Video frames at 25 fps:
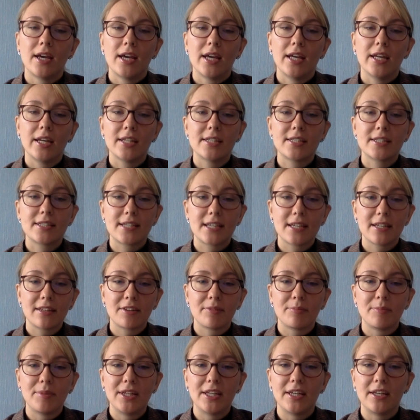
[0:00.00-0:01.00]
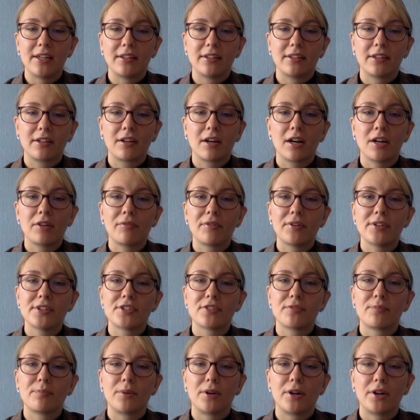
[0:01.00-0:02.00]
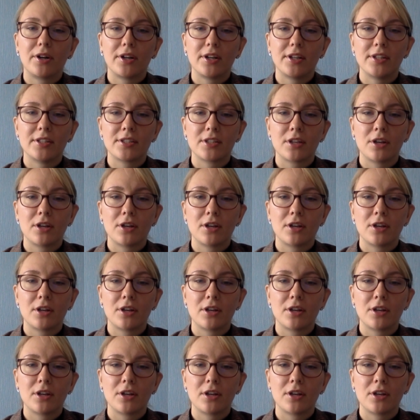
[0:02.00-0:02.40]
In its 10th meeting, the Conference of Parties